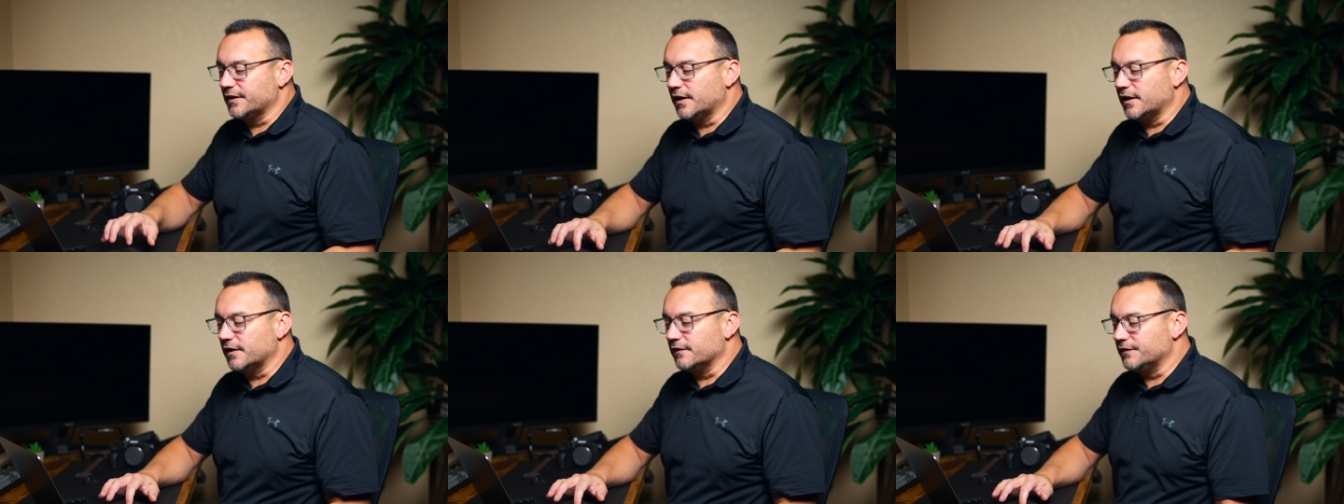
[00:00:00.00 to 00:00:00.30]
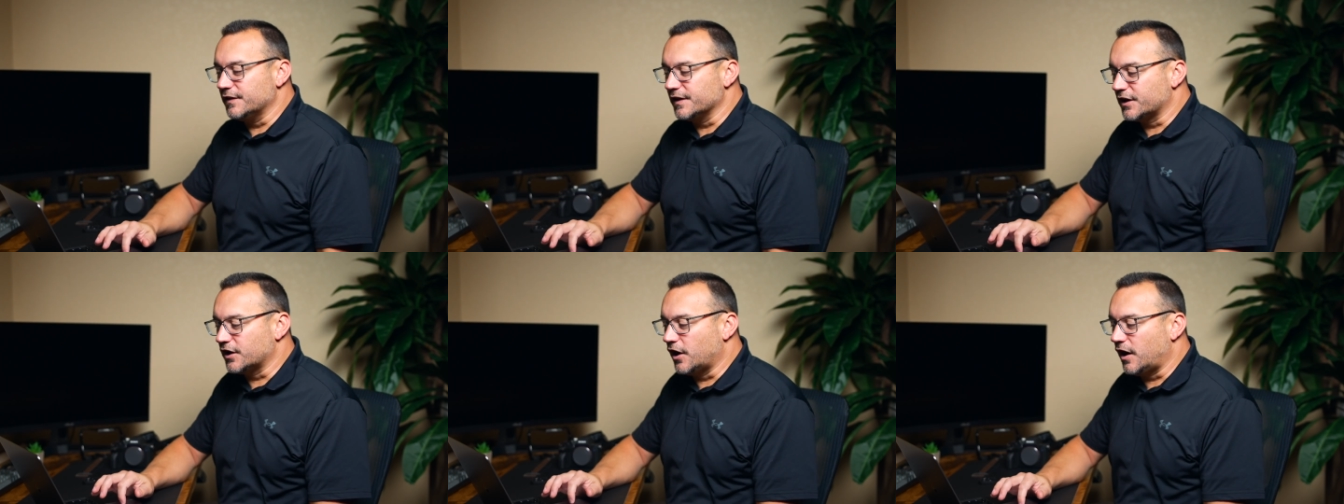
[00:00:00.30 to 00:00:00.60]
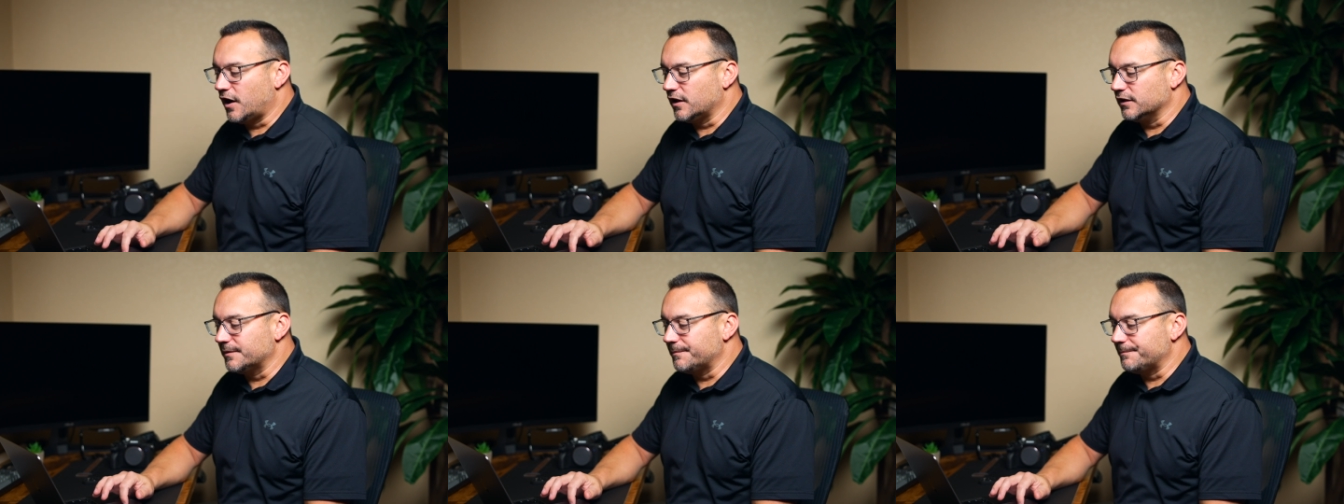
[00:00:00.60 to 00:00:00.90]
of the
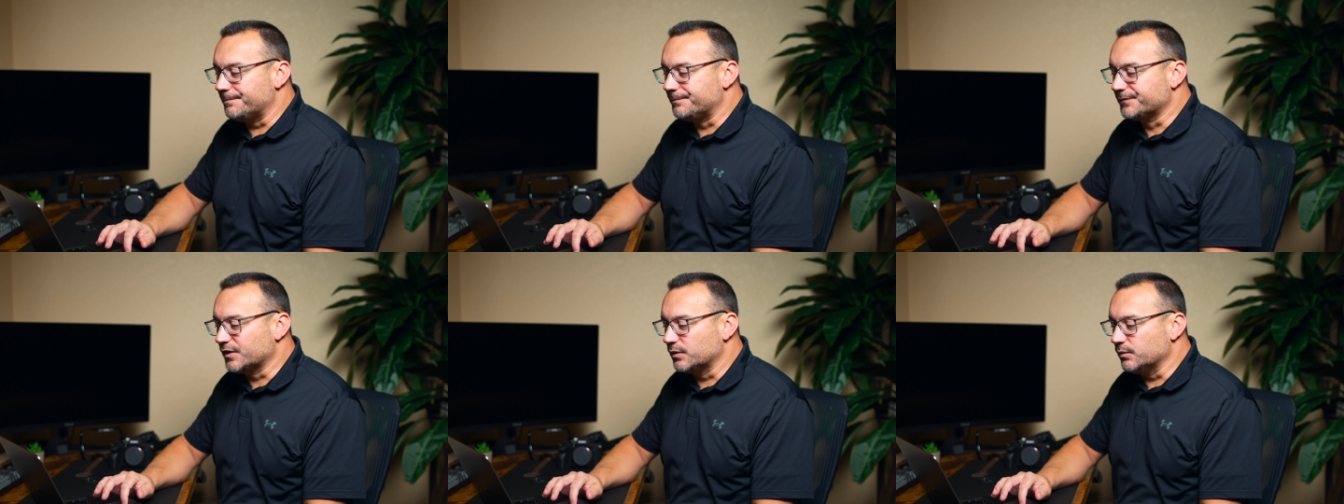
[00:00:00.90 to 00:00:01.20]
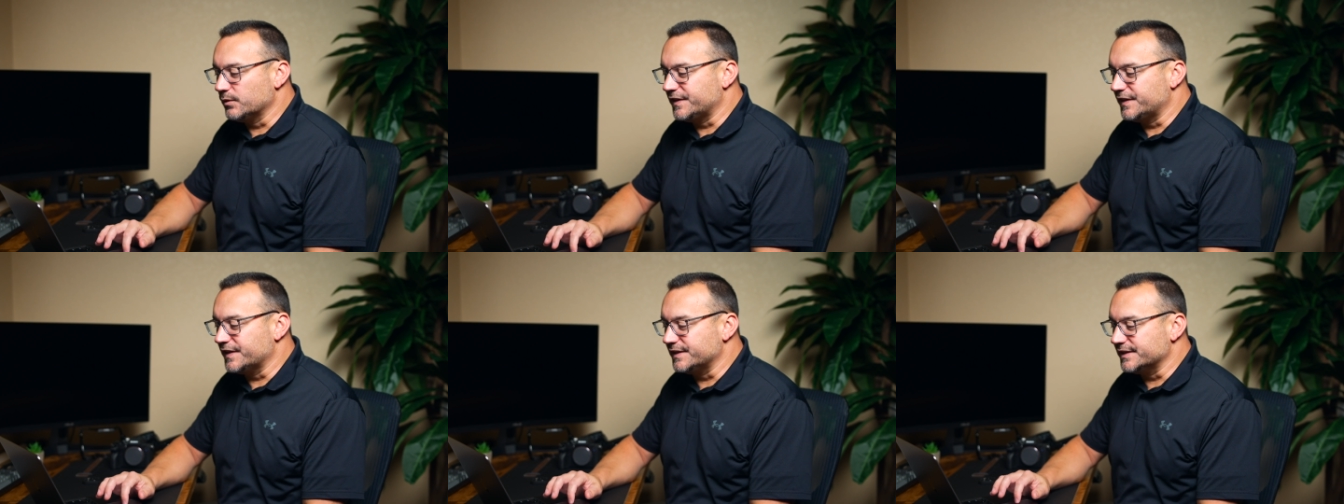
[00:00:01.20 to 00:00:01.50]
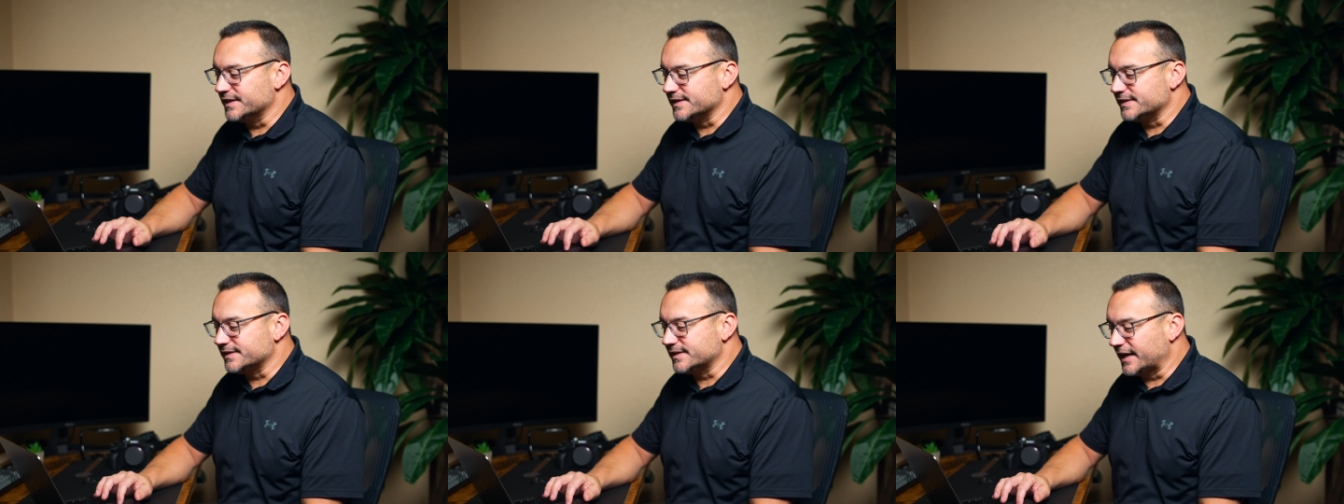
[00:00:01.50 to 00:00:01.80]
column within
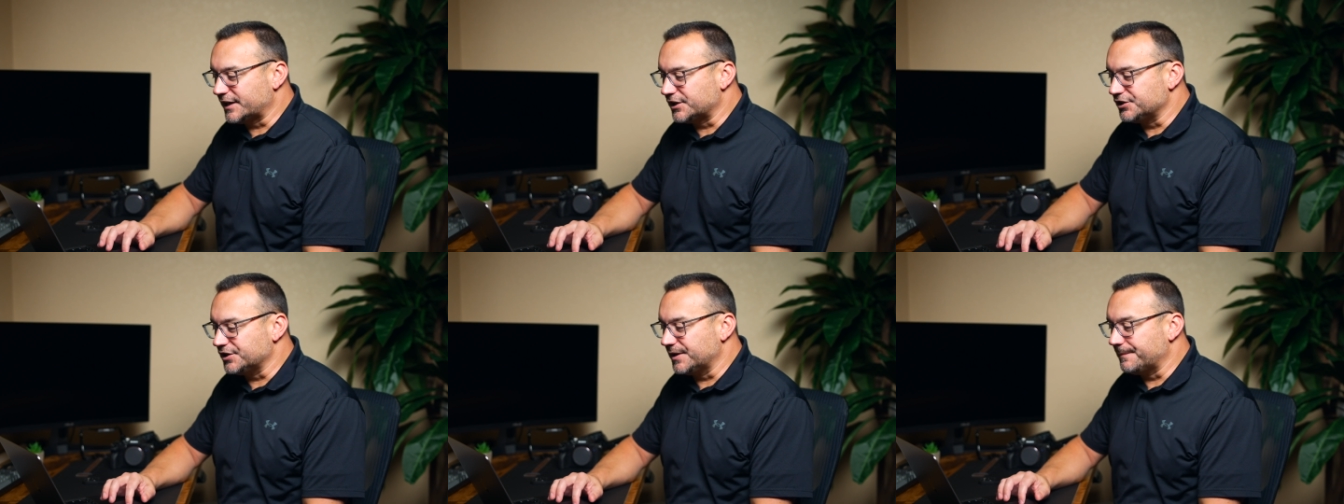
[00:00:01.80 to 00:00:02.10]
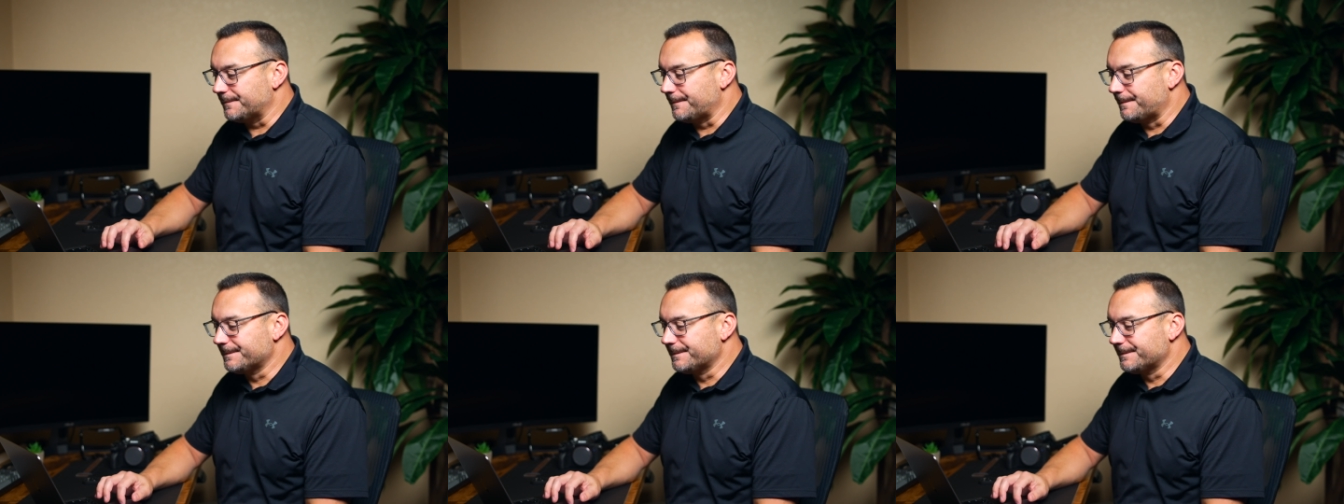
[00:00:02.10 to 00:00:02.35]
this section